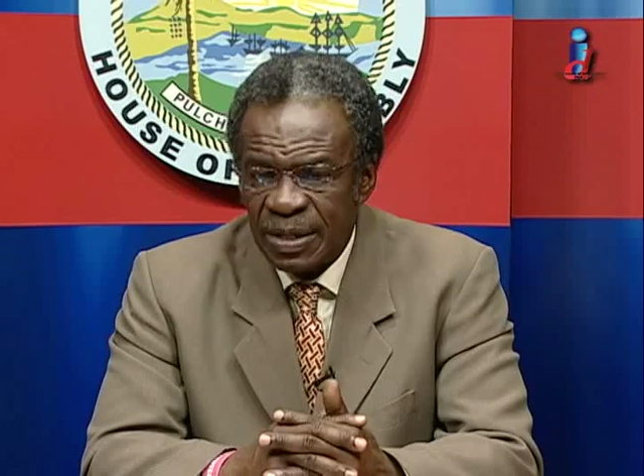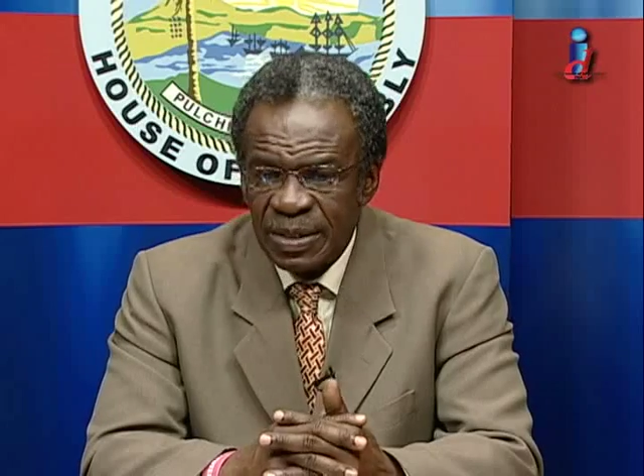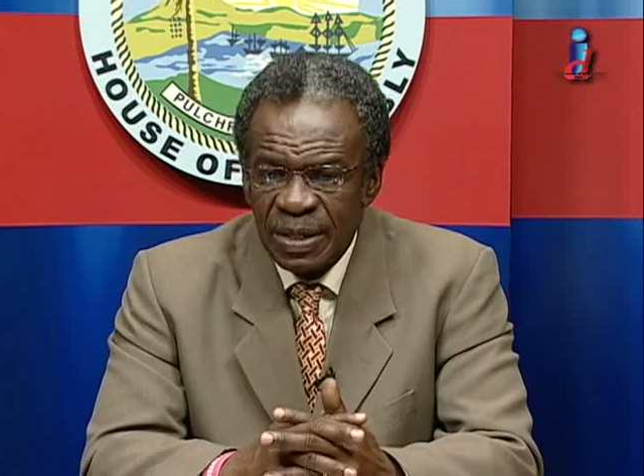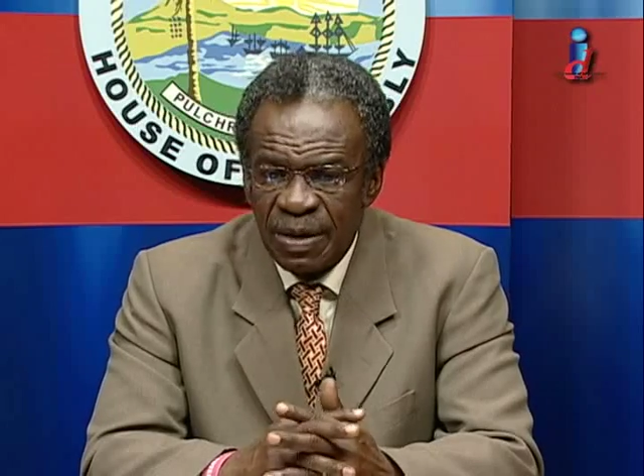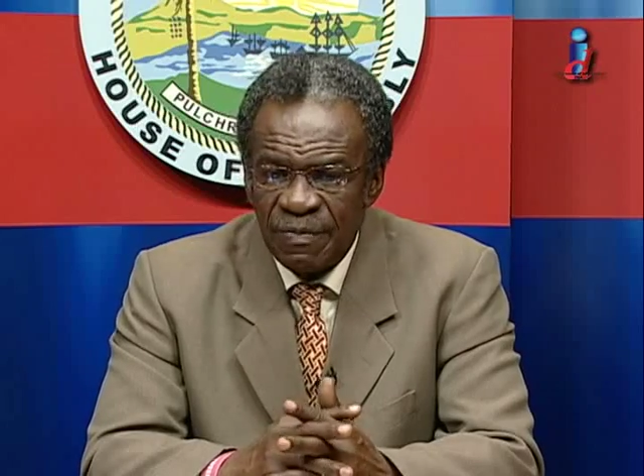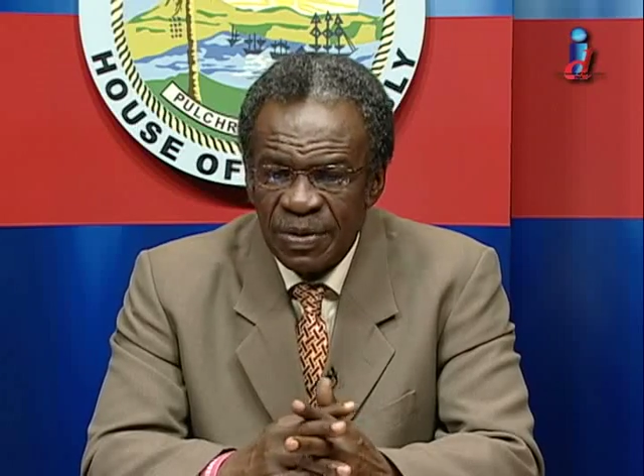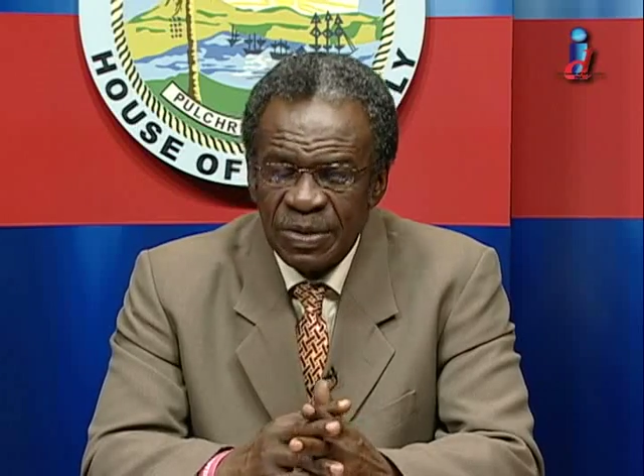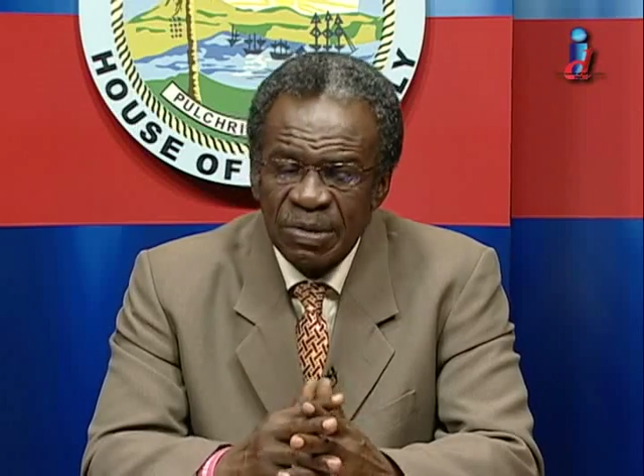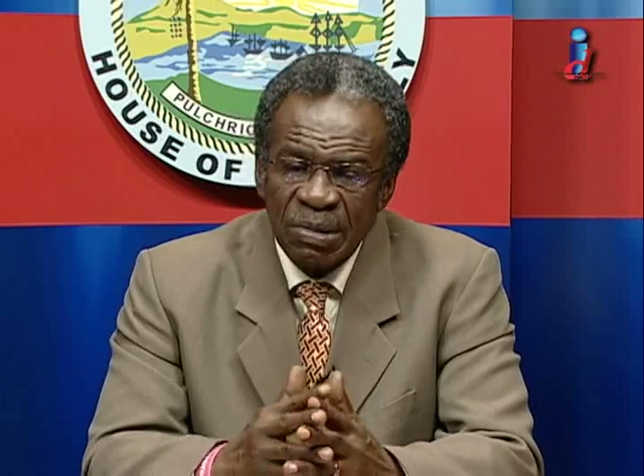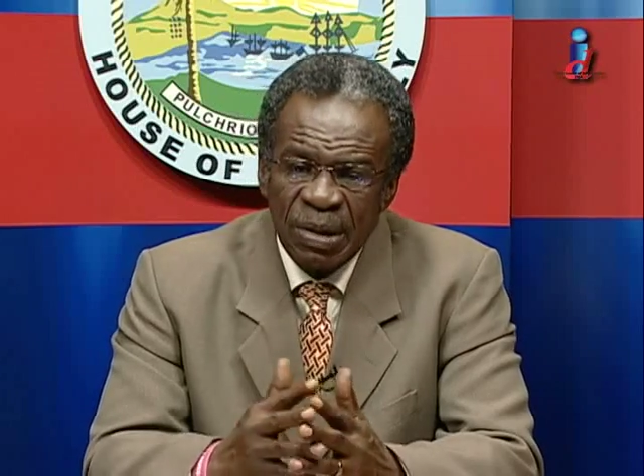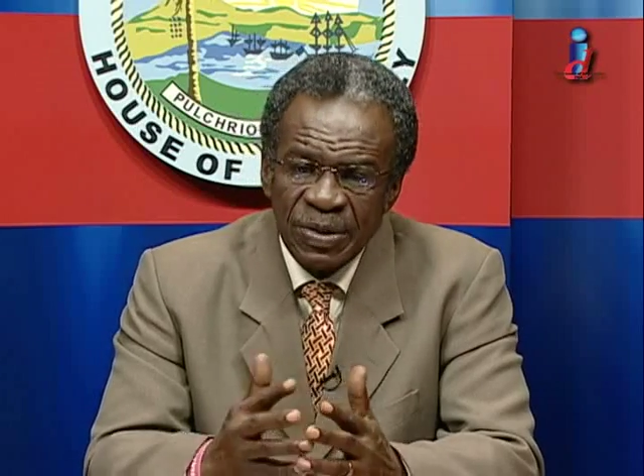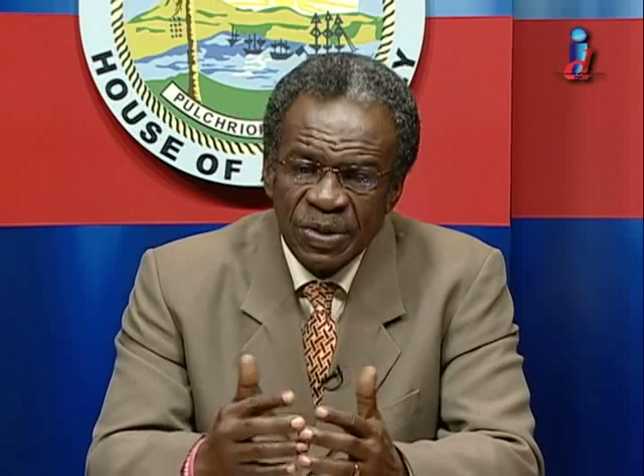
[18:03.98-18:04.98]
and some of its
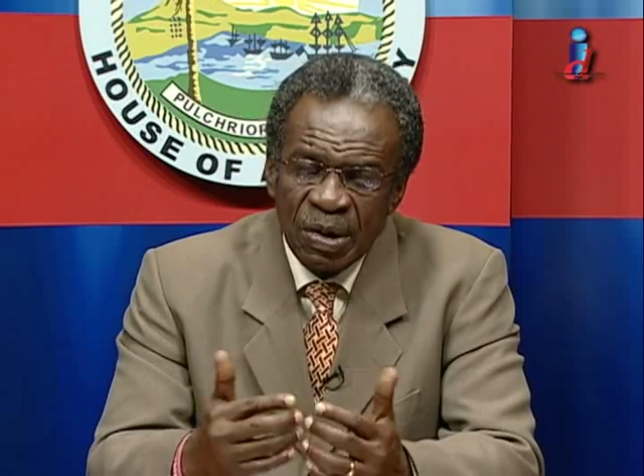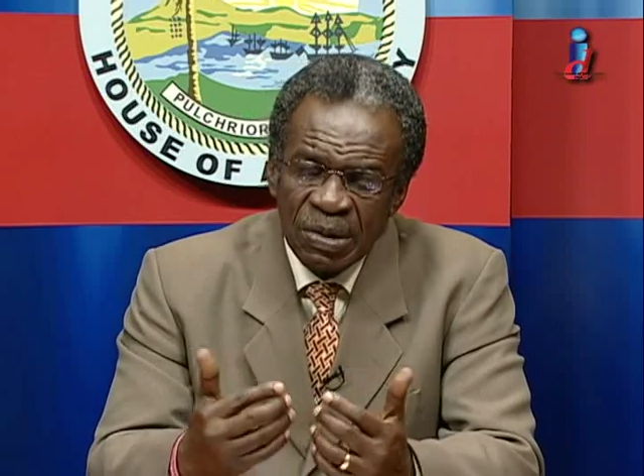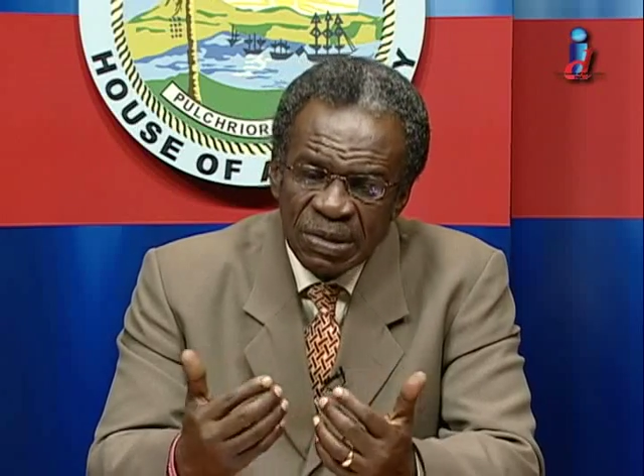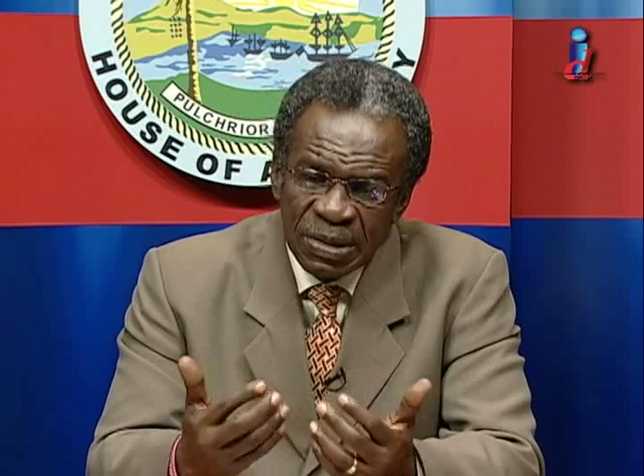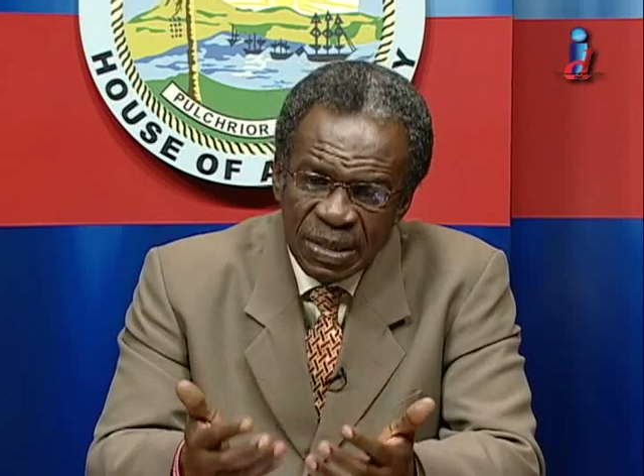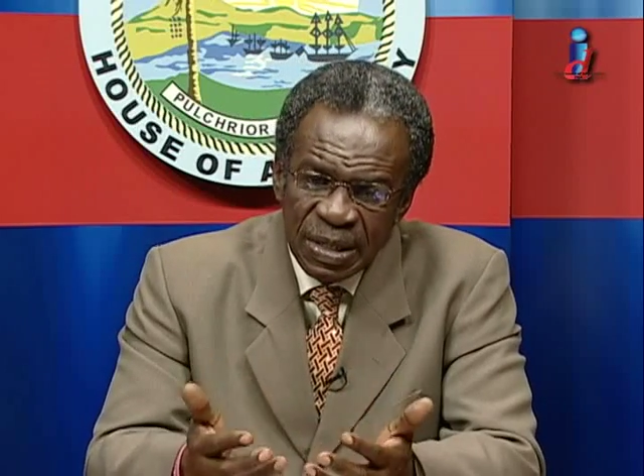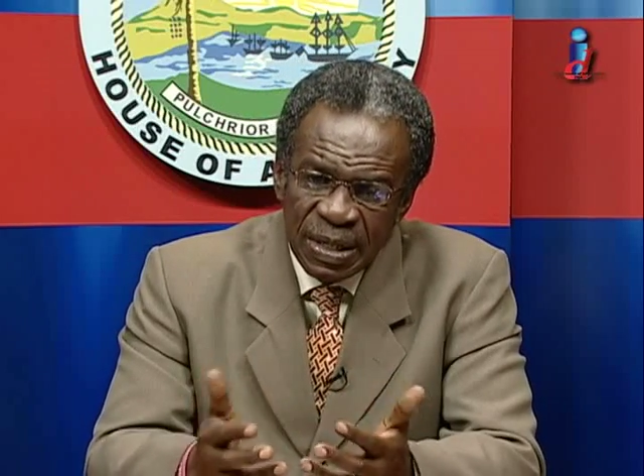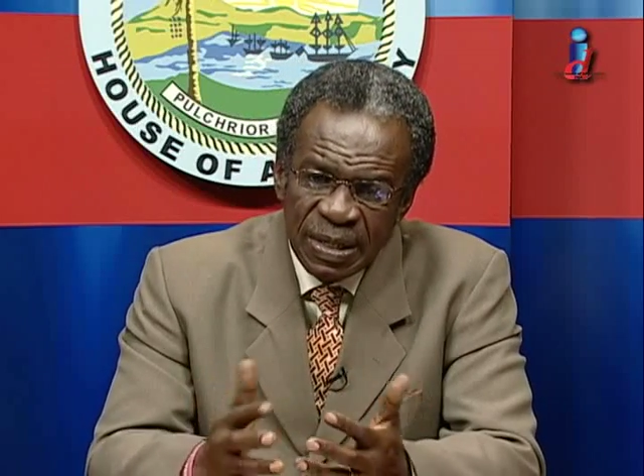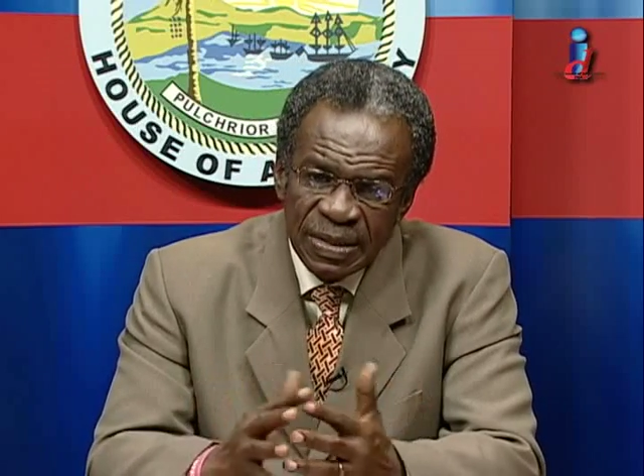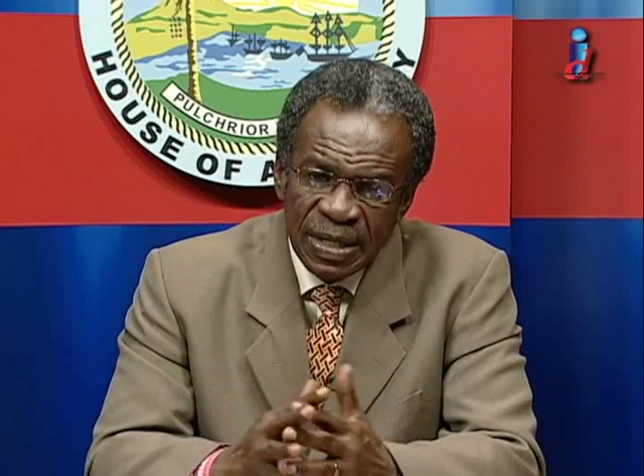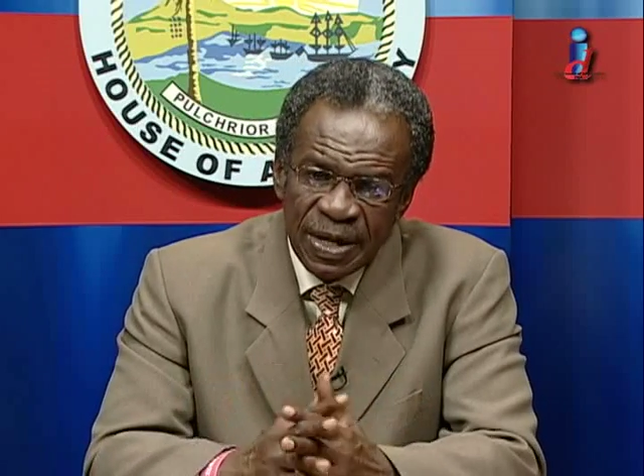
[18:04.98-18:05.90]
concerns